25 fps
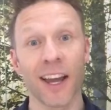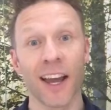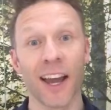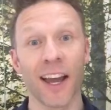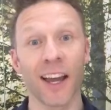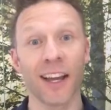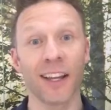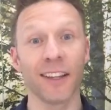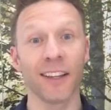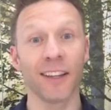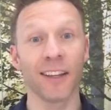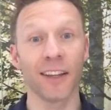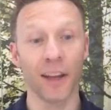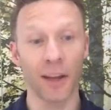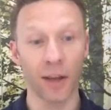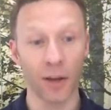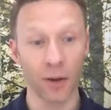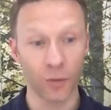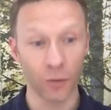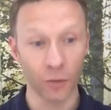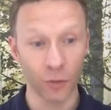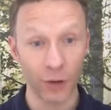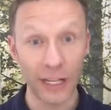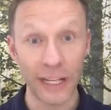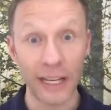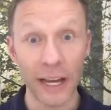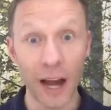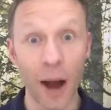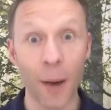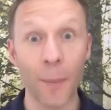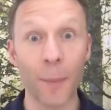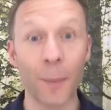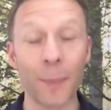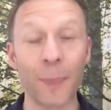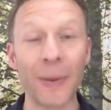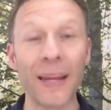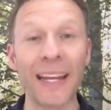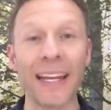and really
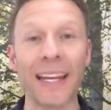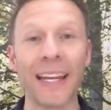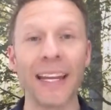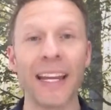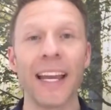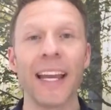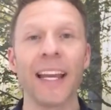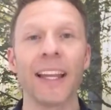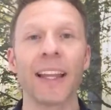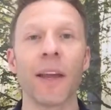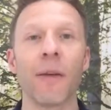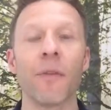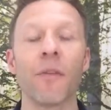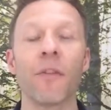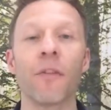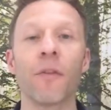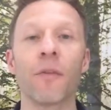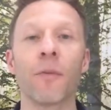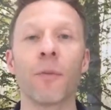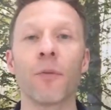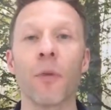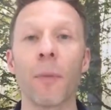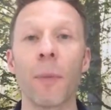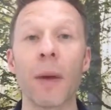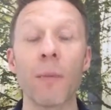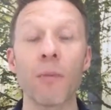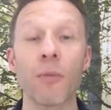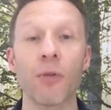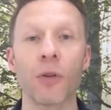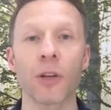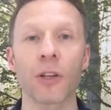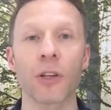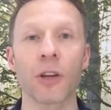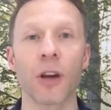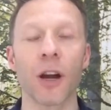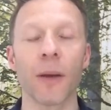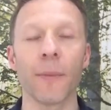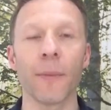upbeat, then remember a
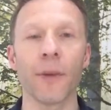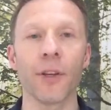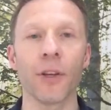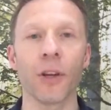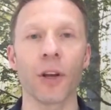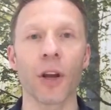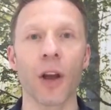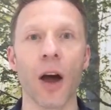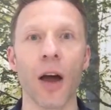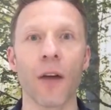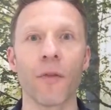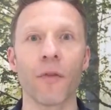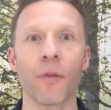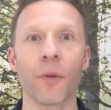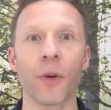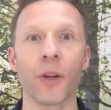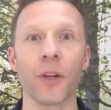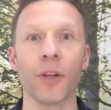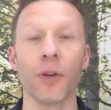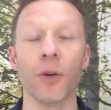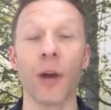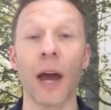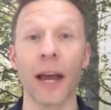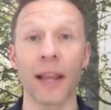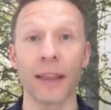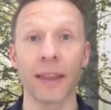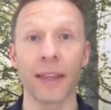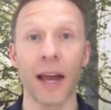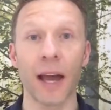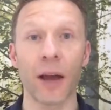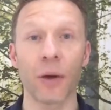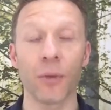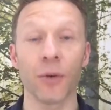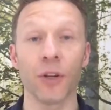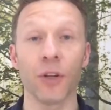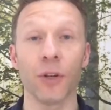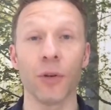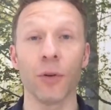time in your life when you had
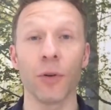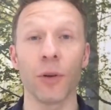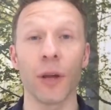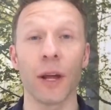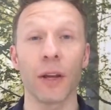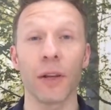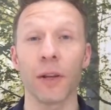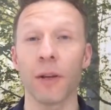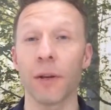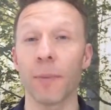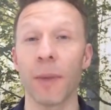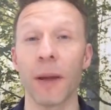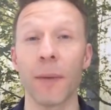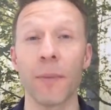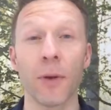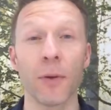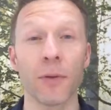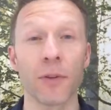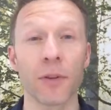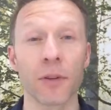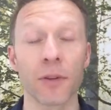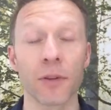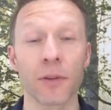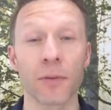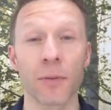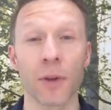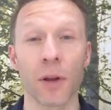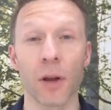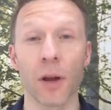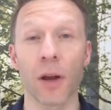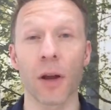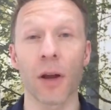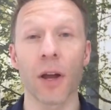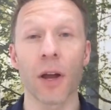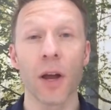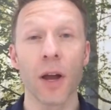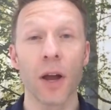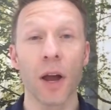that. When you had, maybe it was
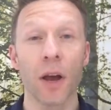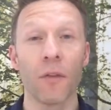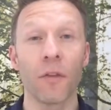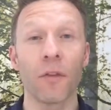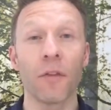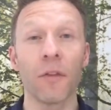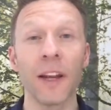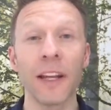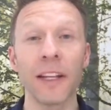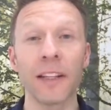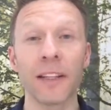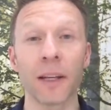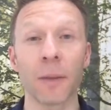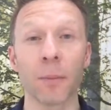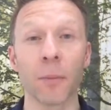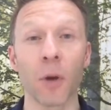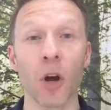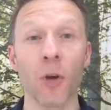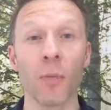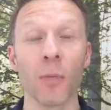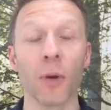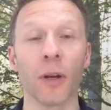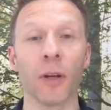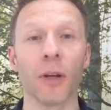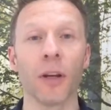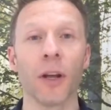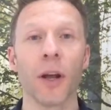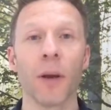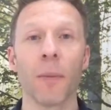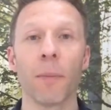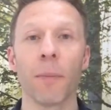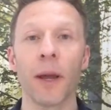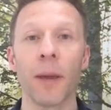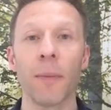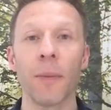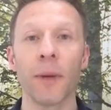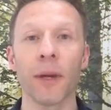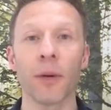a fleeting moment.
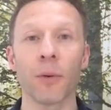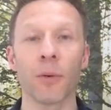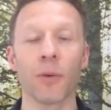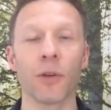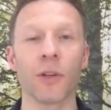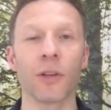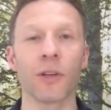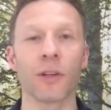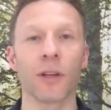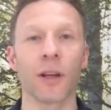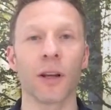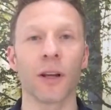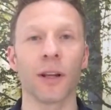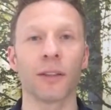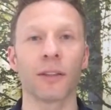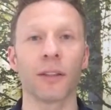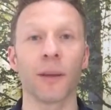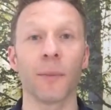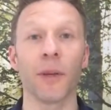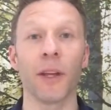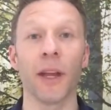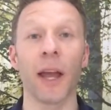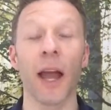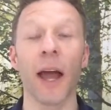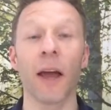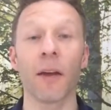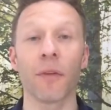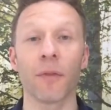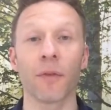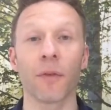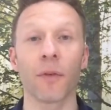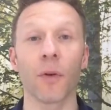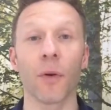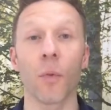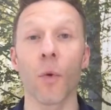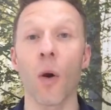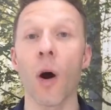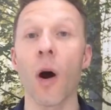Maybe it was something you had
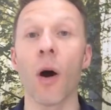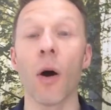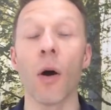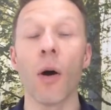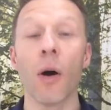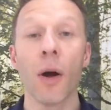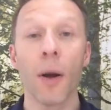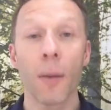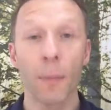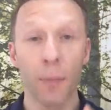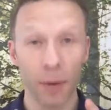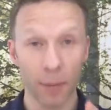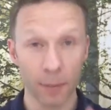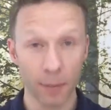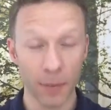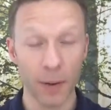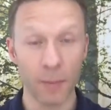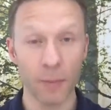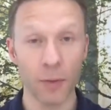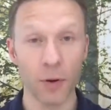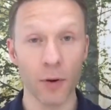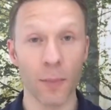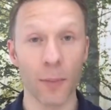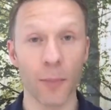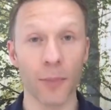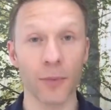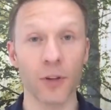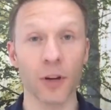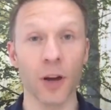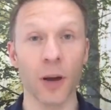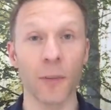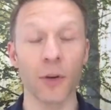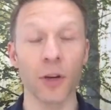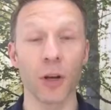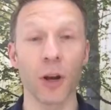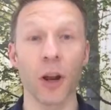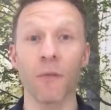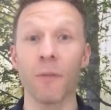for a while. But remember a
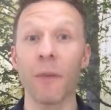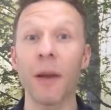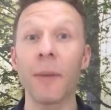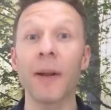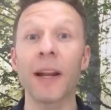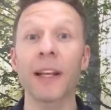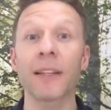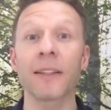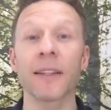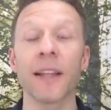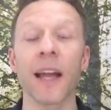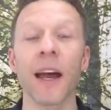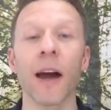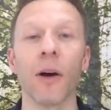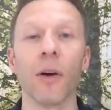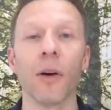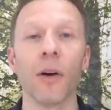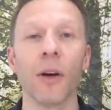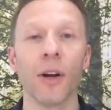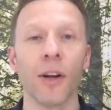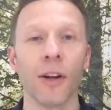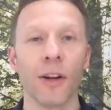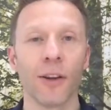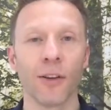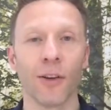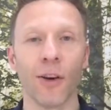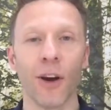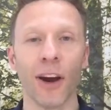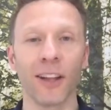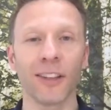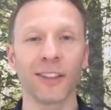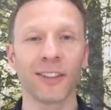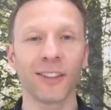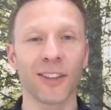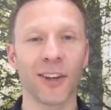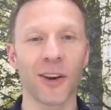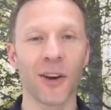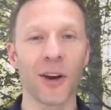time in your life. Maybe that's now. All
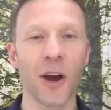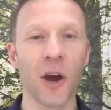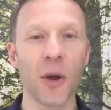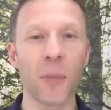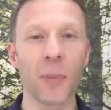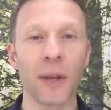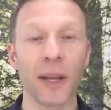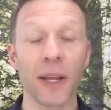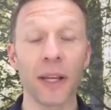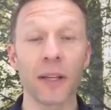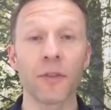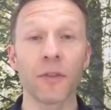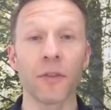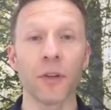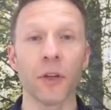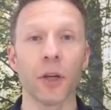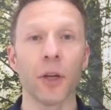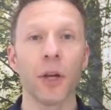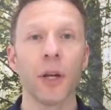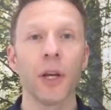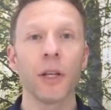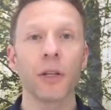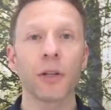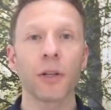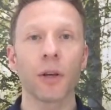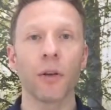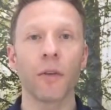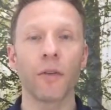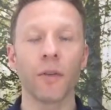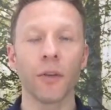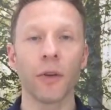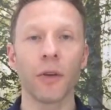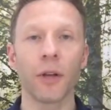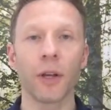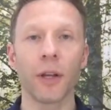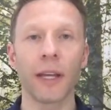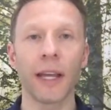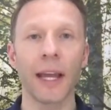right. So I hope it is for you. So if
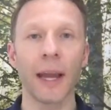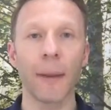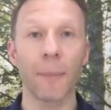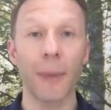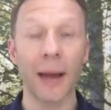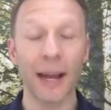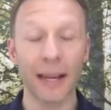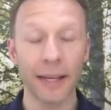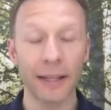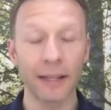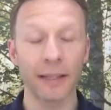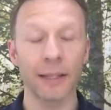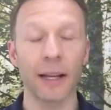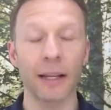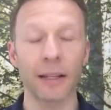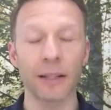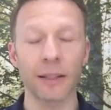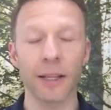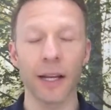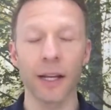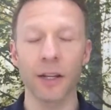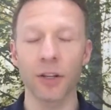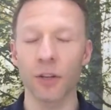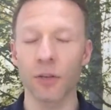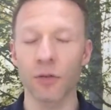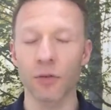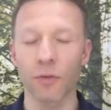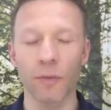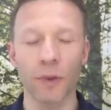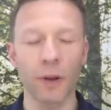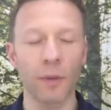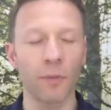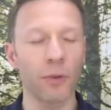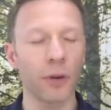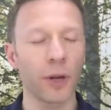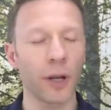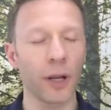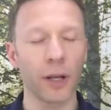you can get back into that state, just
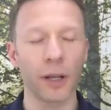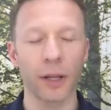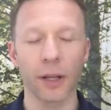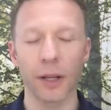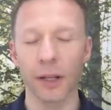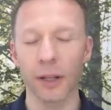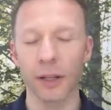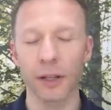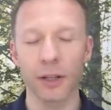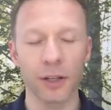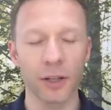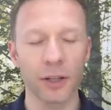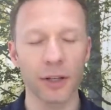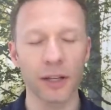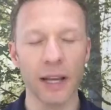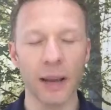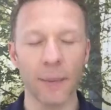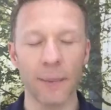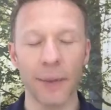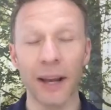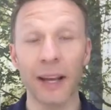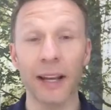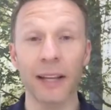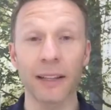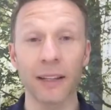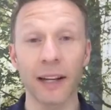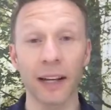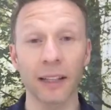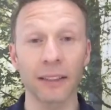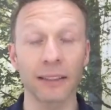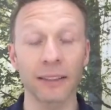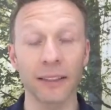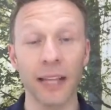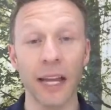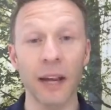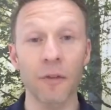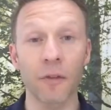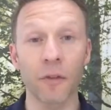remember it. Just get back into that
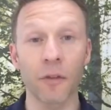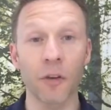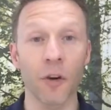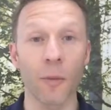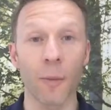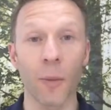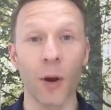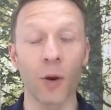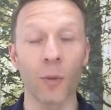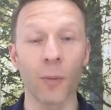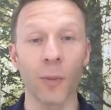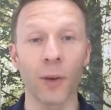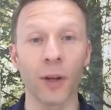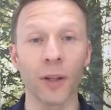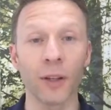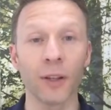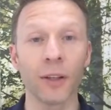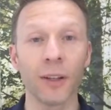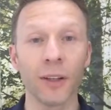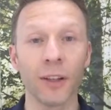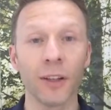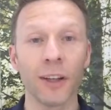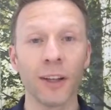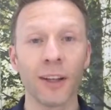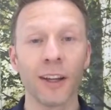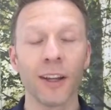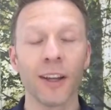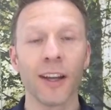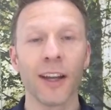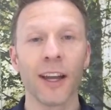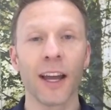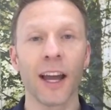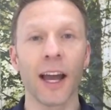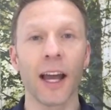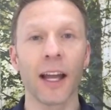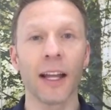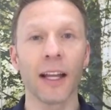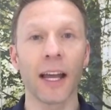state for a moment,
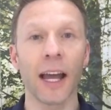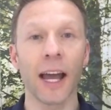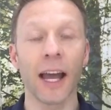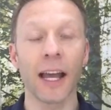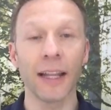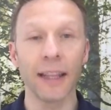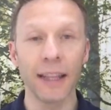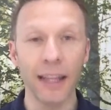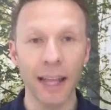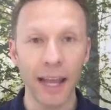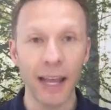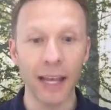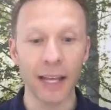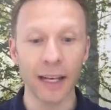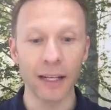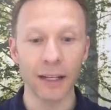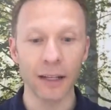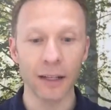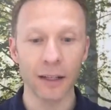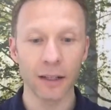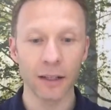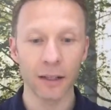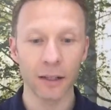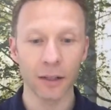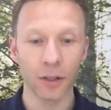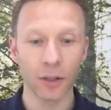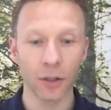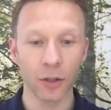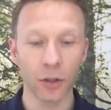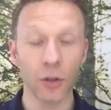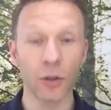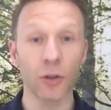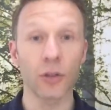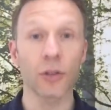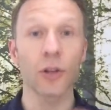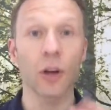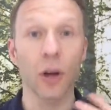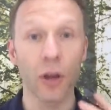and then
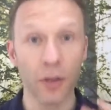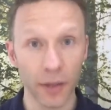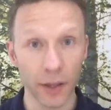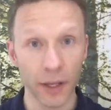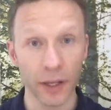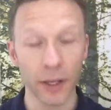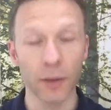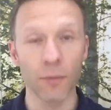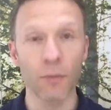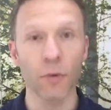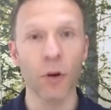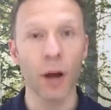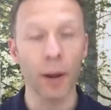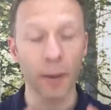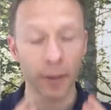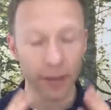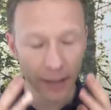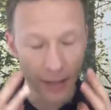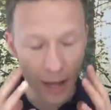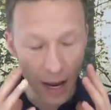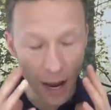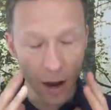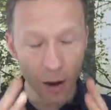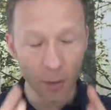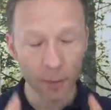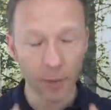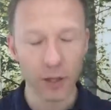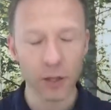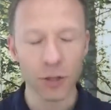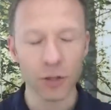you start thinking, right, now my